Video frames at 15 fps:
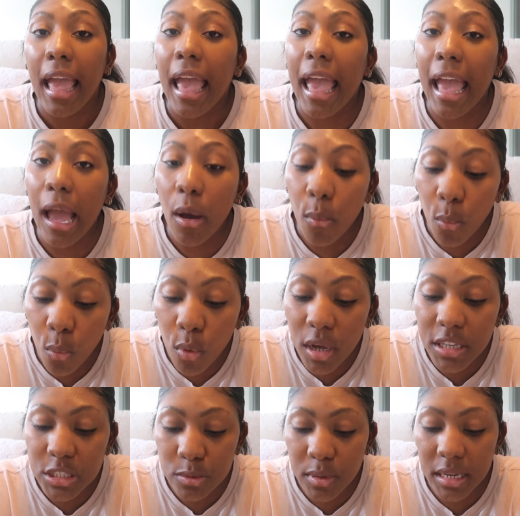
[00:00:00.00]
At
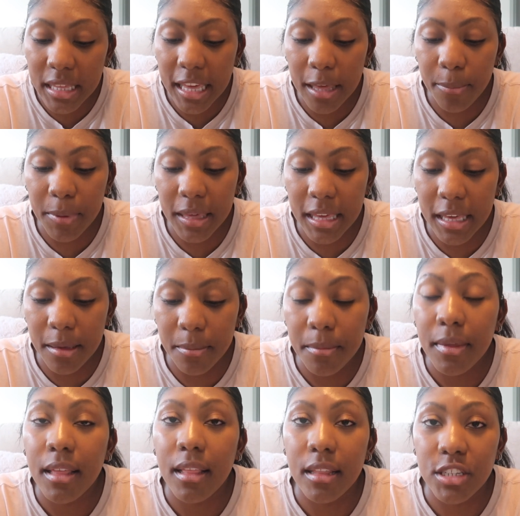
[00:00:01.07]
1:28 p.m.,
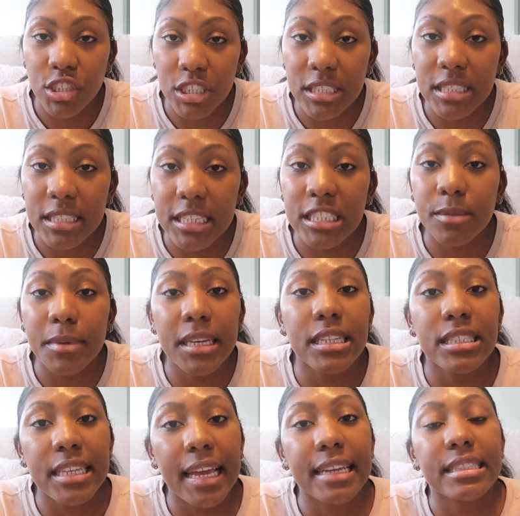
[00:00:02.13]
she sends me a
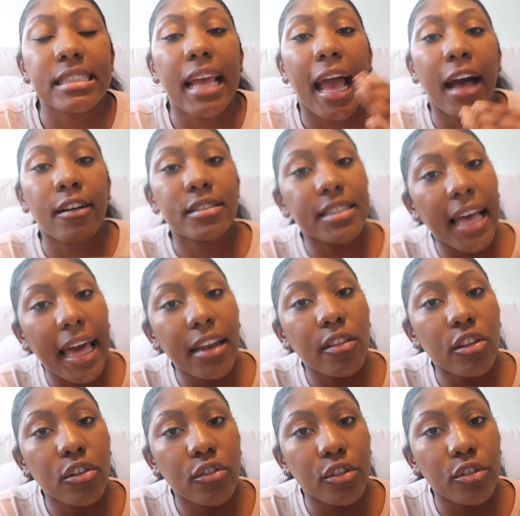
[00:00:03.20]
text outside of
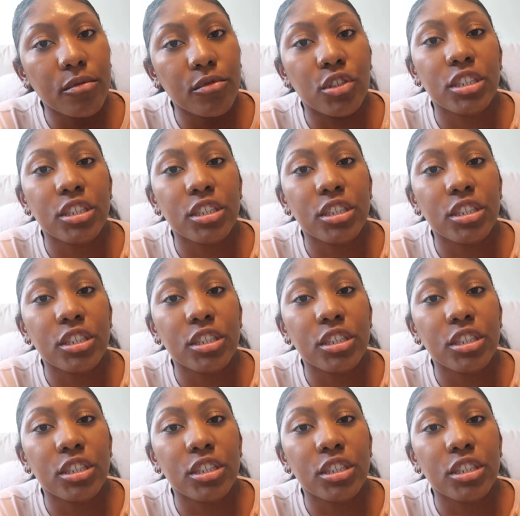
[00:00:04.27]
the group